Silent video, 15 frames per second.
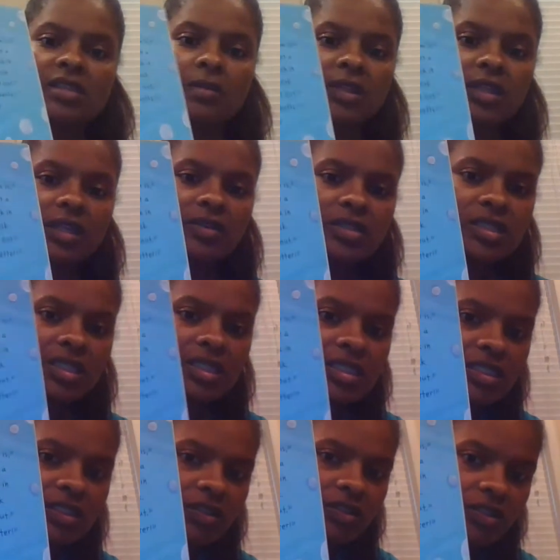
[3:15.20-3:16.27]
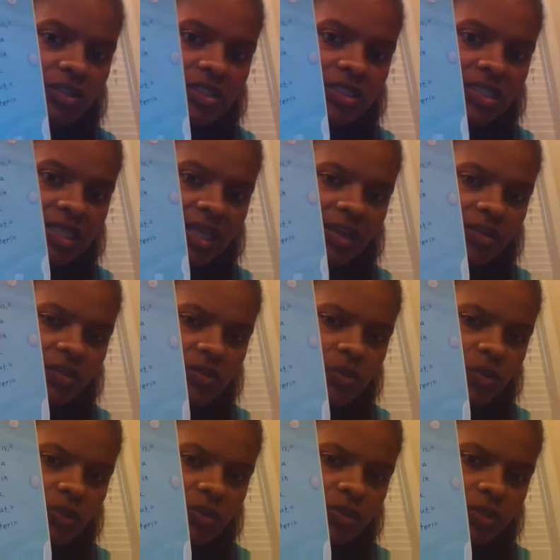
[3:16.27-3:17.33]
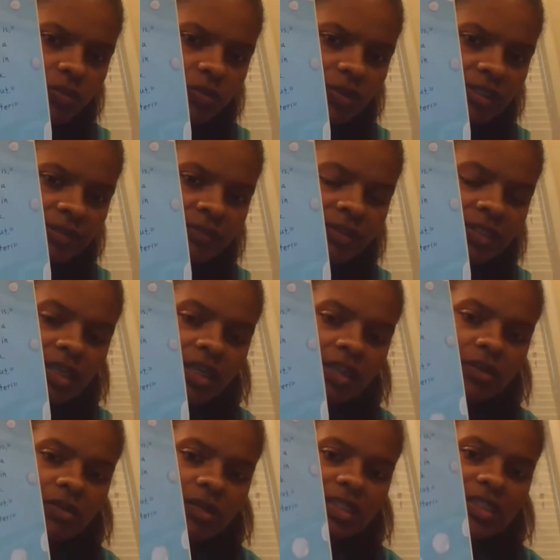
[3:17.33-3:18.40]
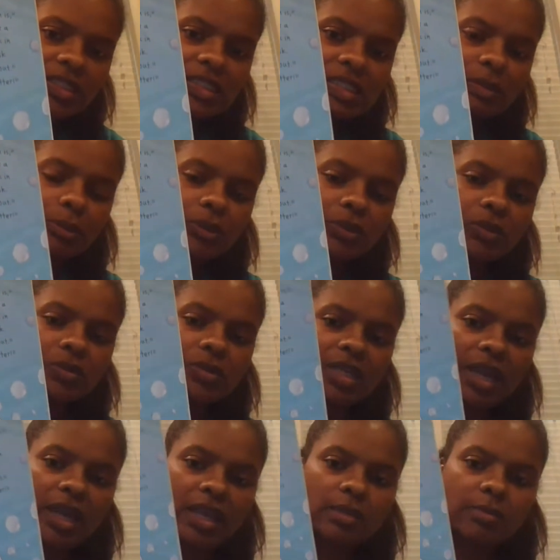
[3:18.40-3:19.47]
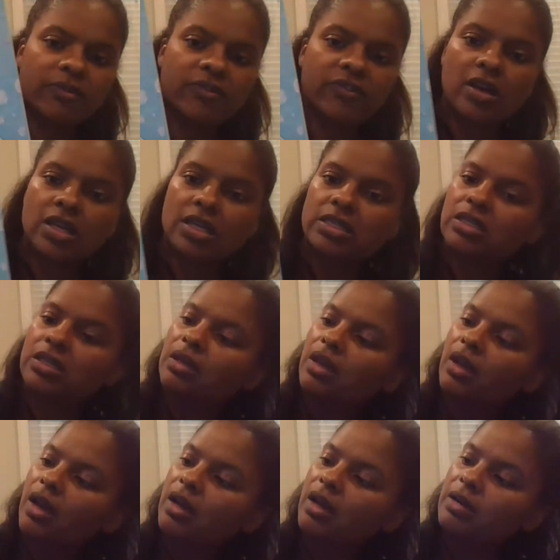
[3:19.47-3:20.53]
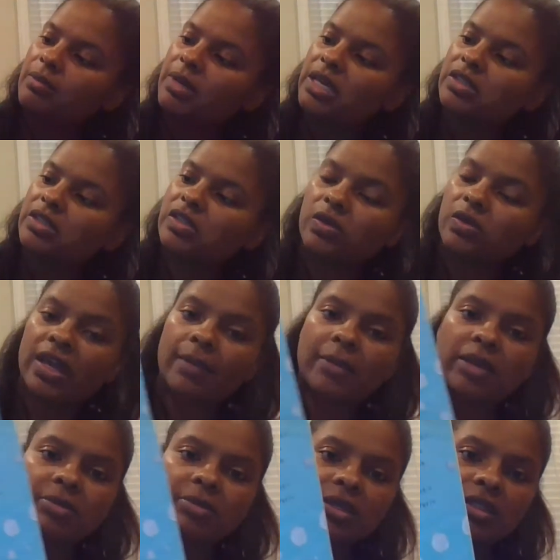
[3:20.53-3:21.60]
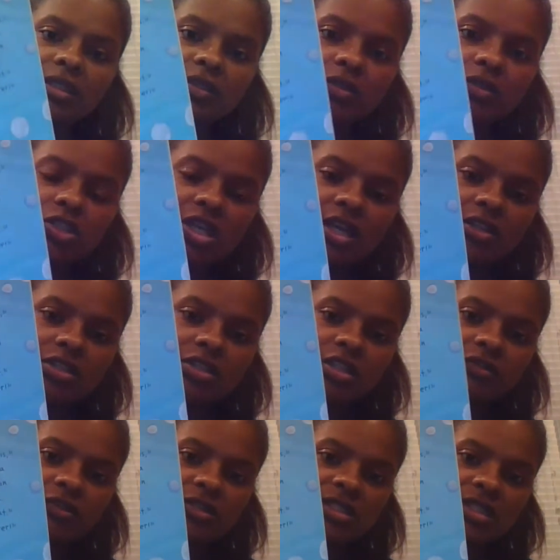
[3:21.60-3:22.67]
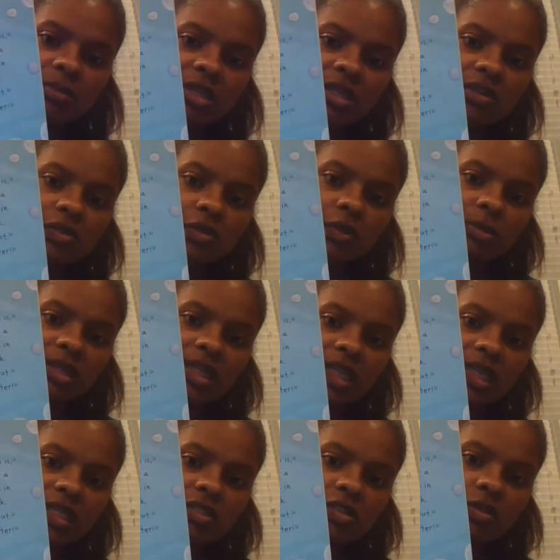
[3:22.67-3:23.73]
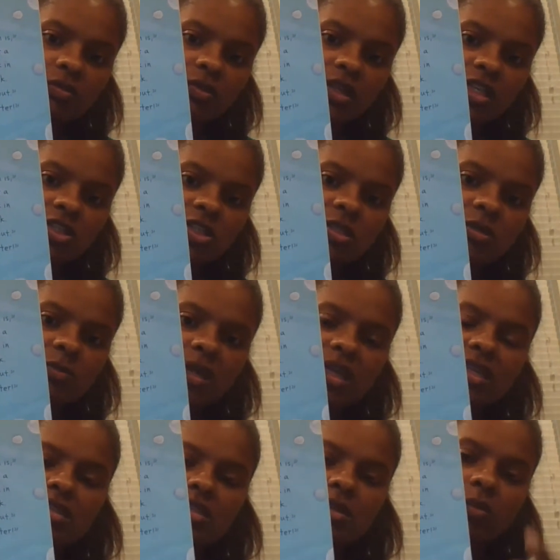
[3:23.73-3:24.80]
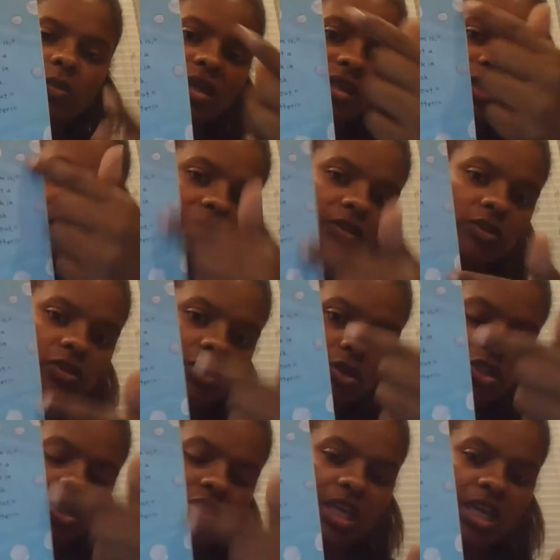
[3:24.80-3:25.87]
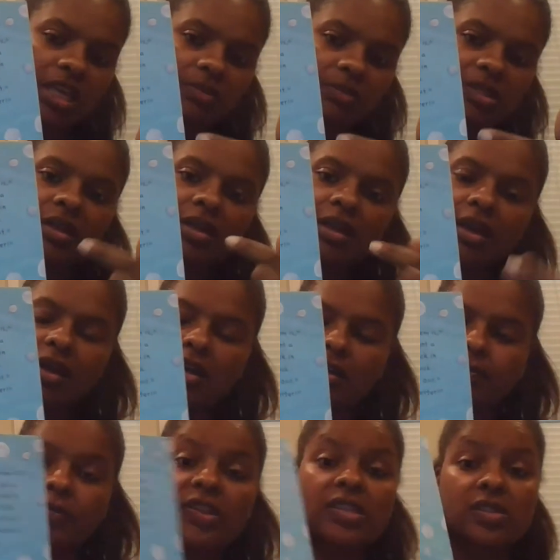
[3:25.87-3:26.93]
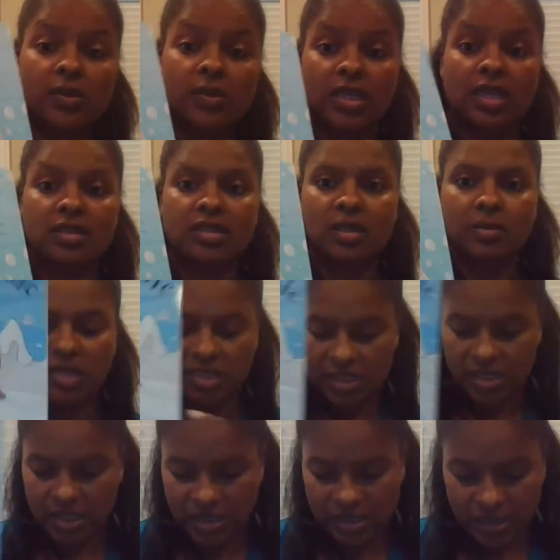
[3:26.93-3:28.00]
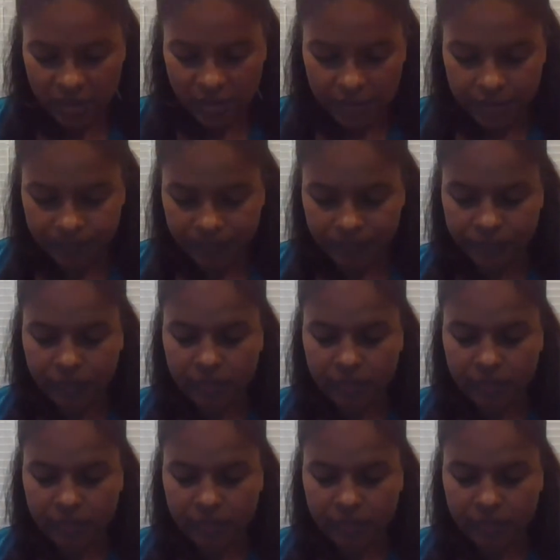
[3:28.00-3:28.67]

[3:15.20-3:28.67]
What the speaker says: Something else to consider is you see how those words are written. They're not the typical type font, and so that might be a little challenging for some kids who are beginning to read just because of the way the letters are shaped. And so again, something to consider.